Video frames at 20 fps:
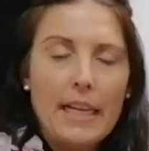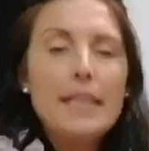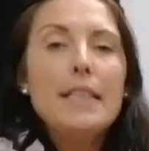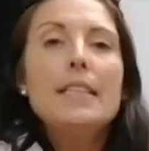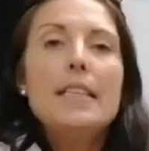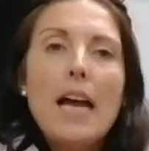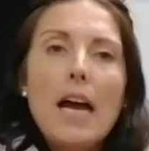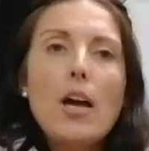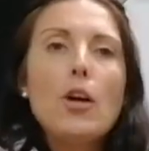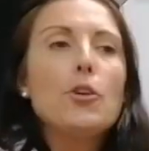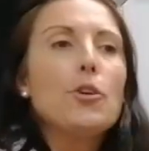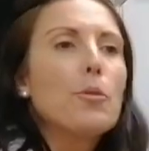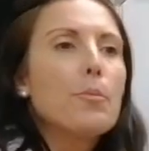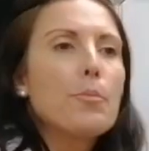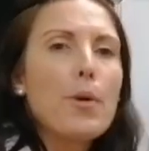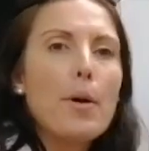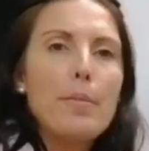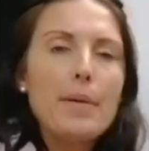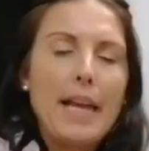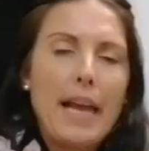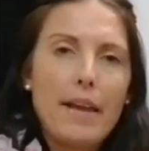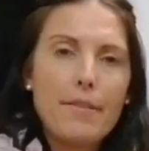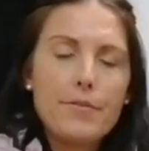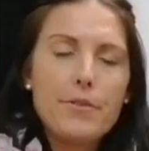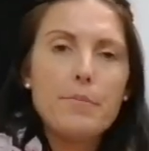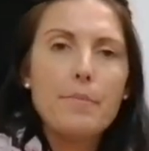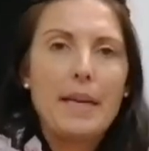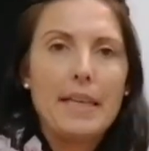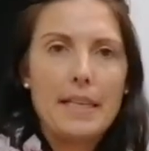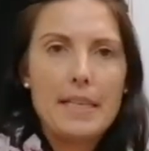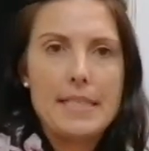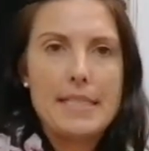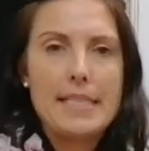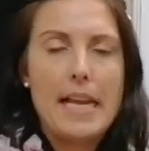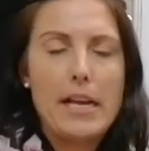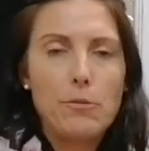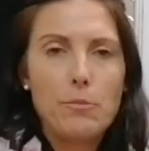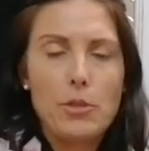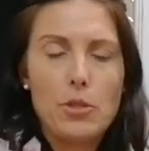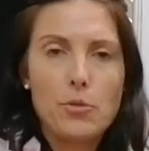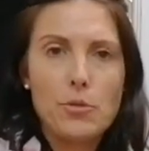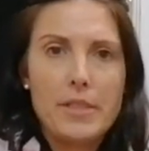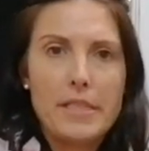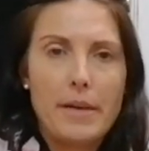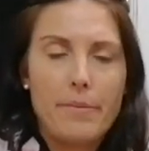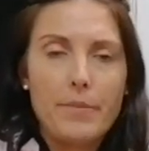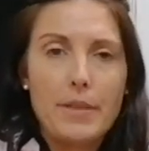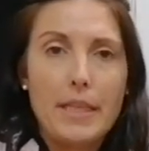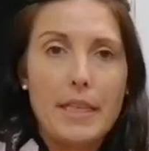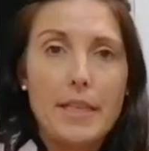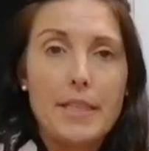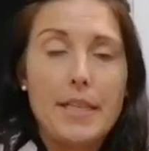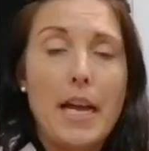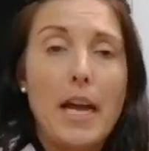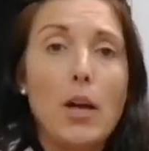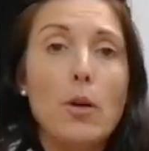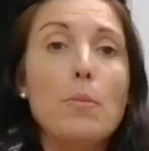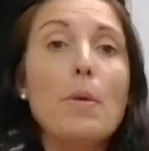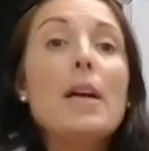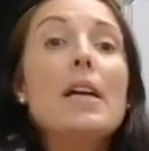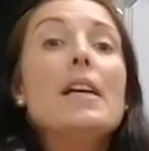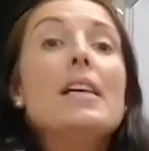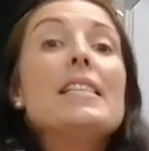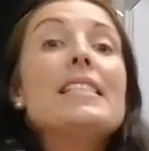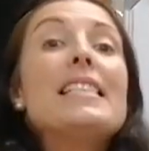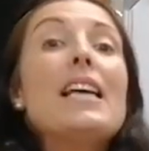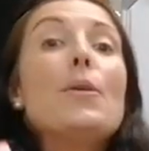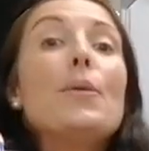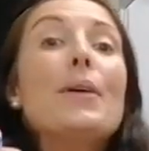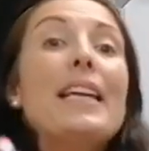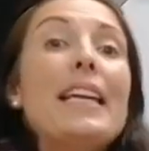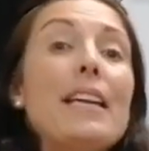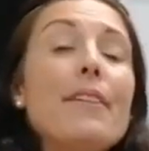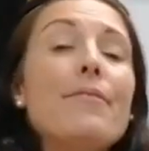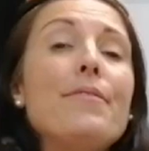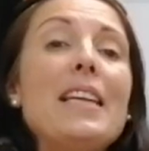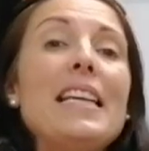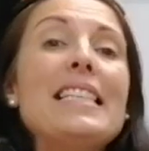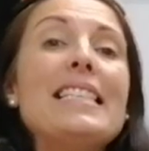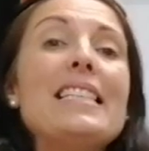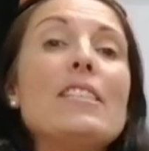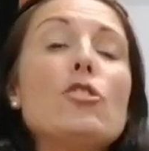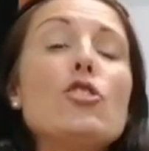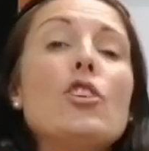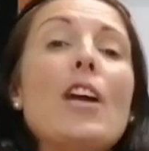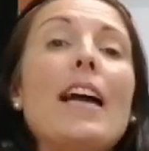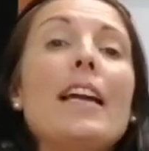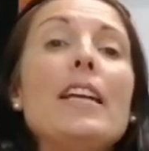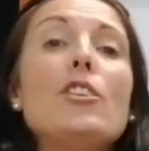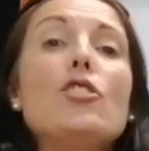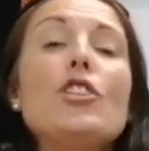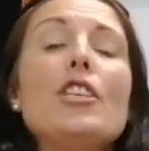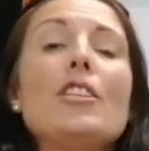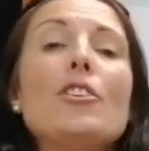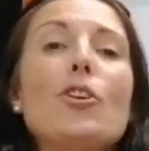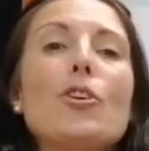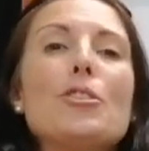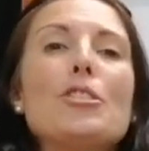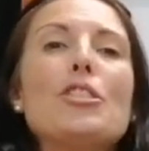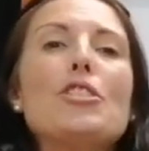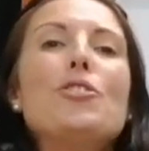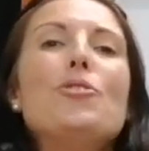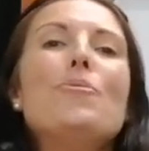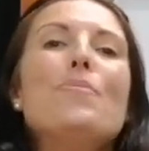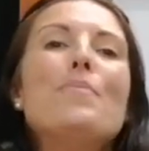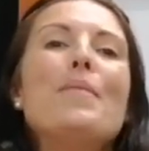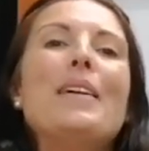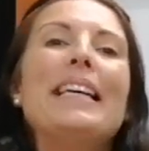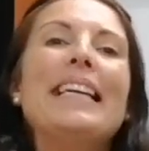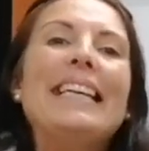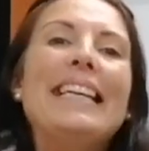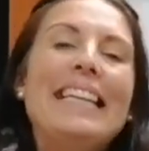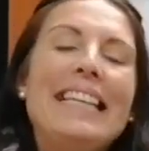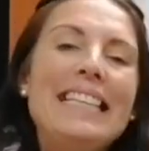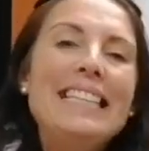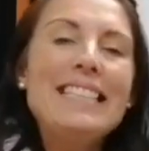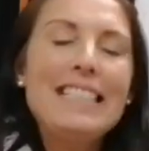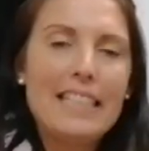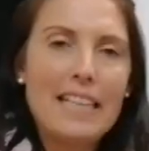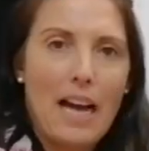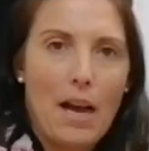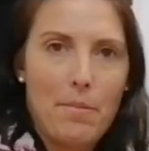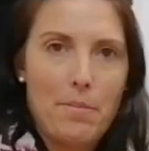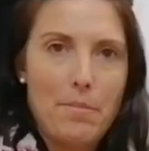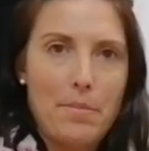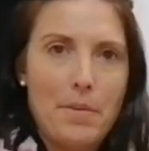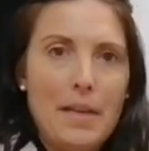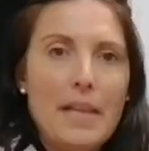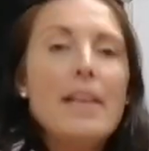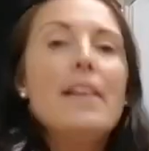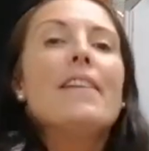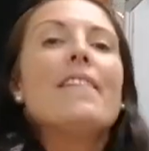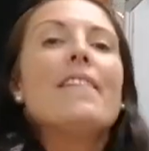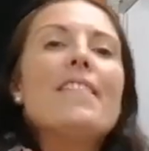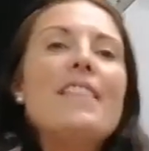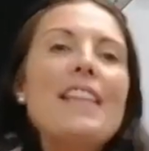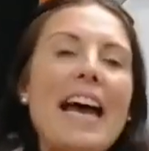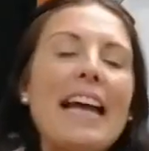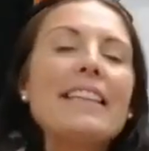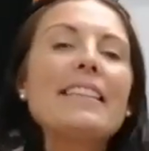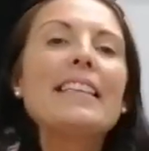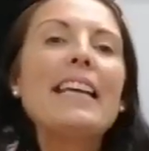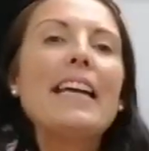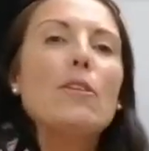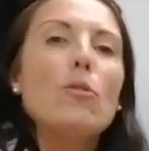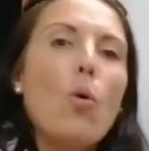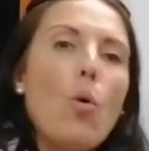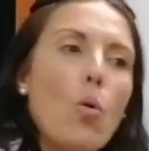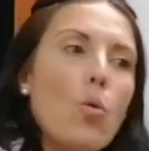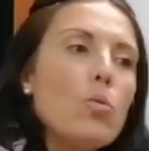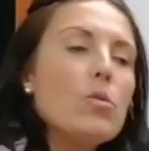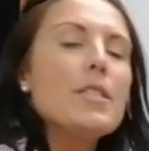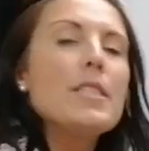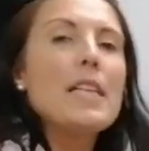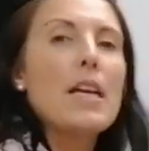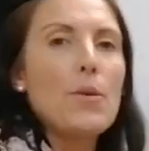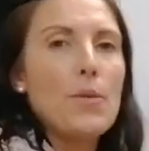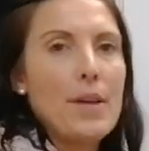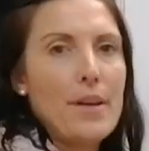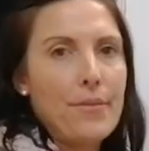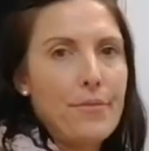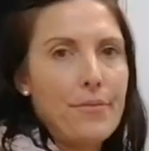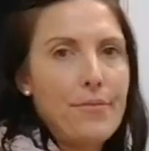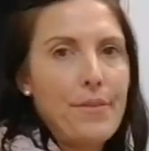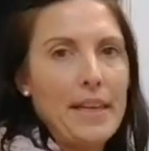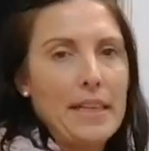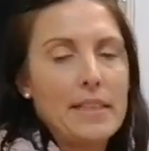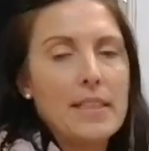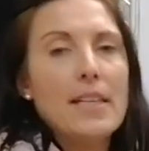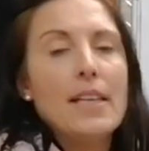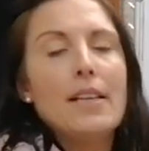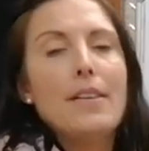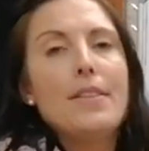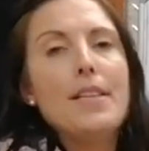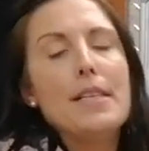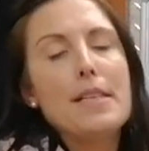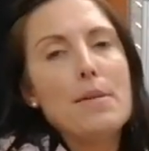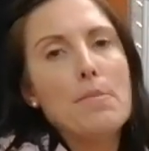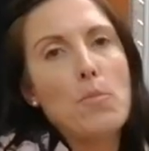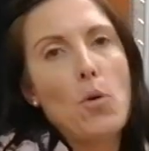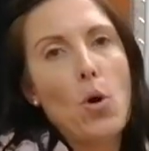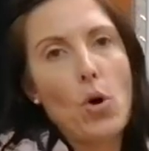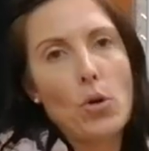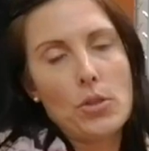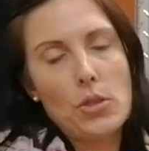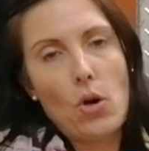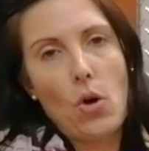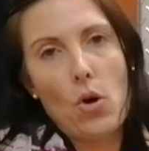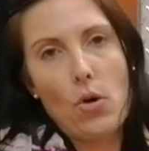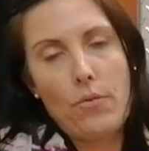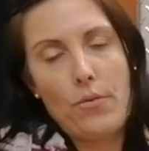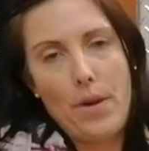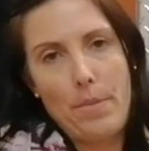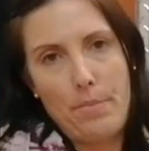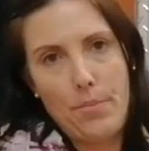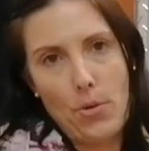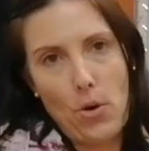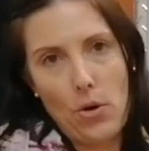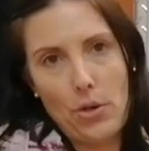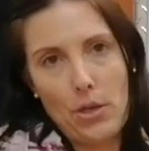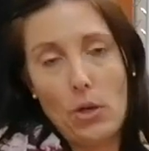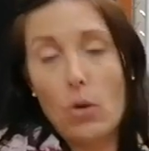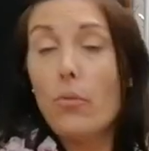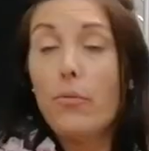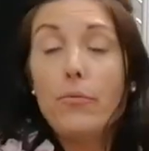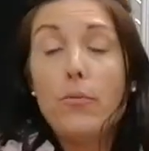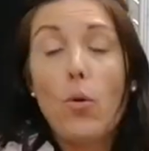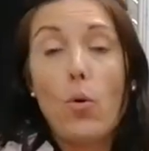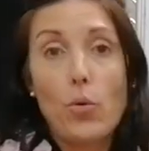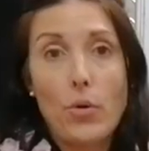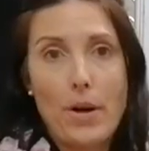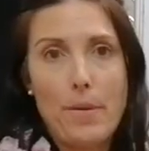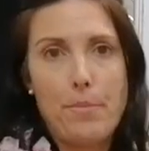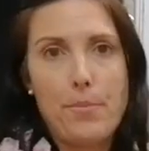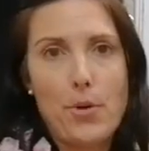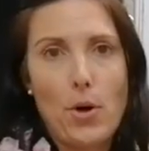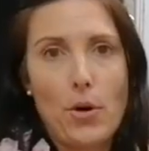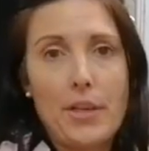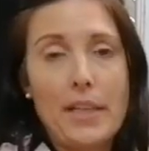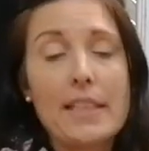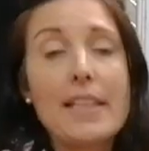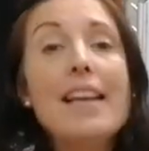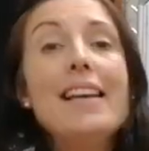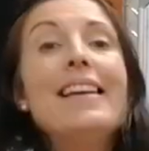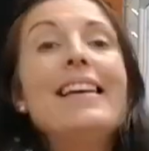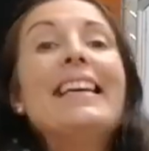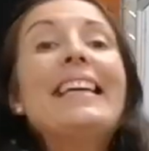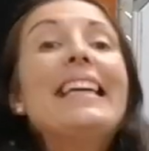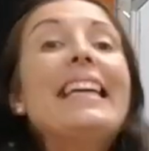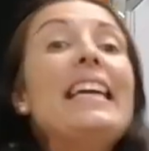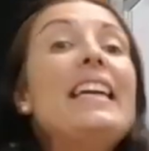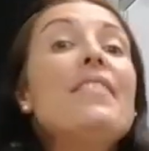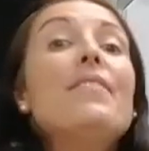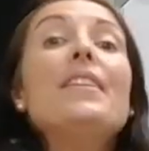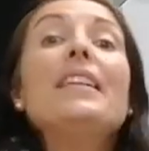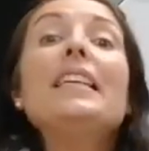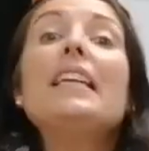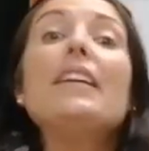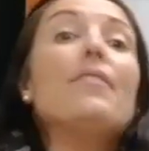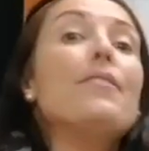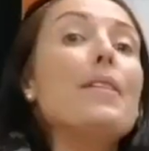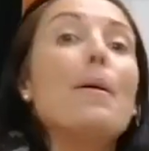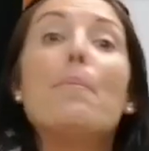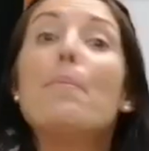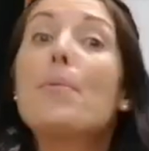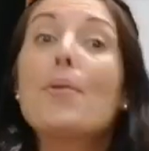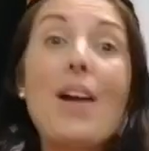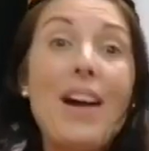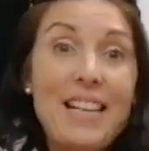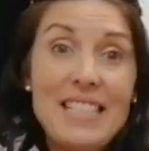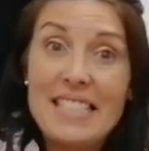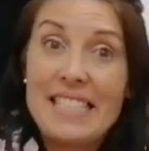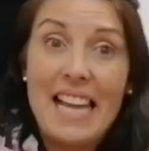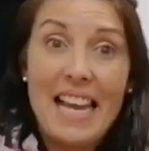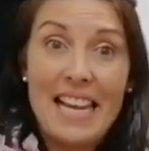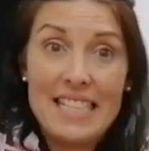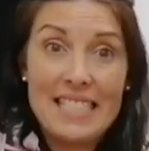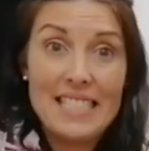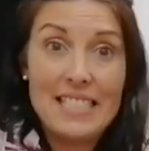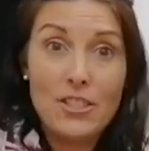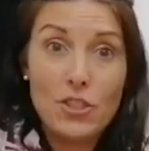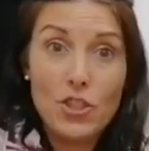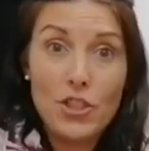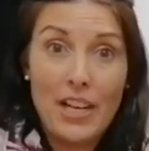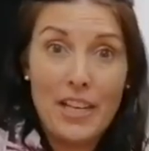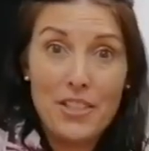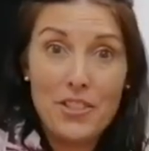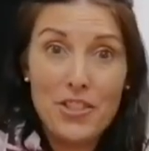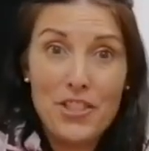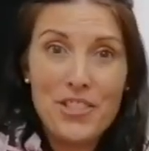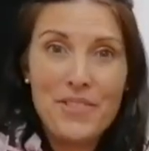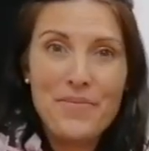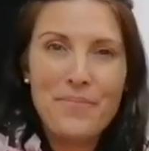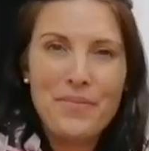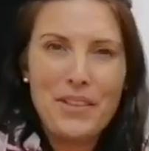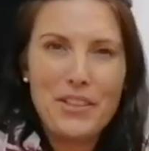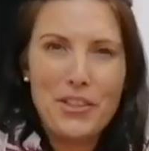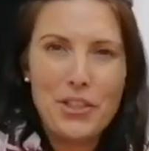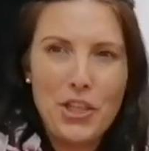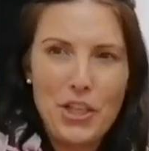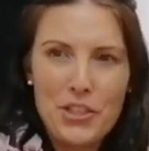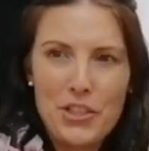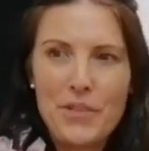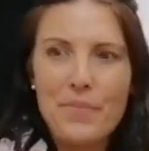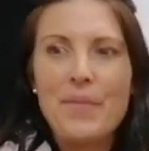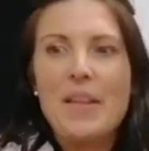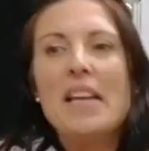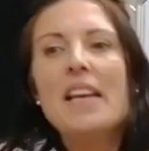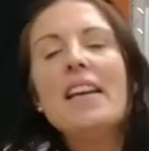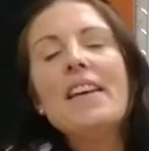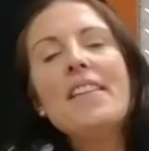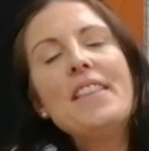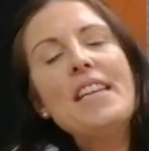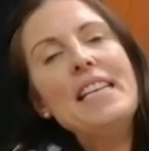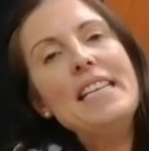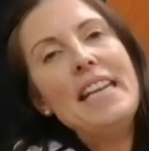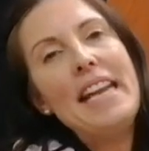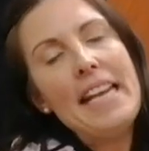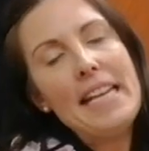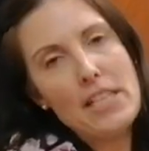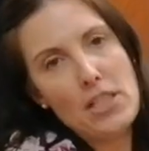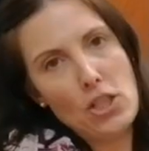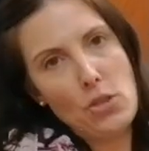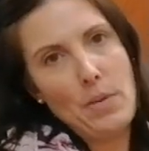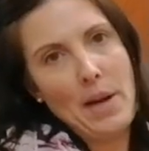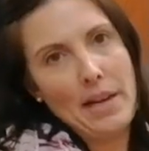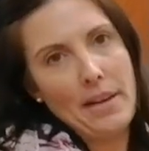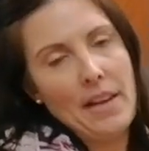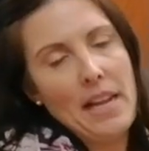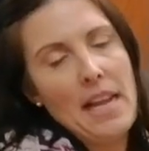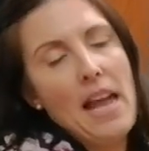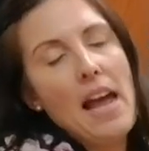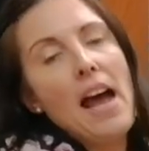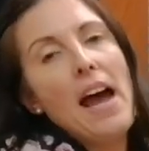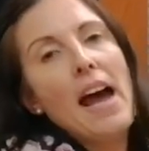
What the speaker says: No, you'll probably have to make a sandwich or something at home. So if there's a change in consumer income, that can also affect the demand of a product or for a product, even if the price hasn't changed. Good. The next one.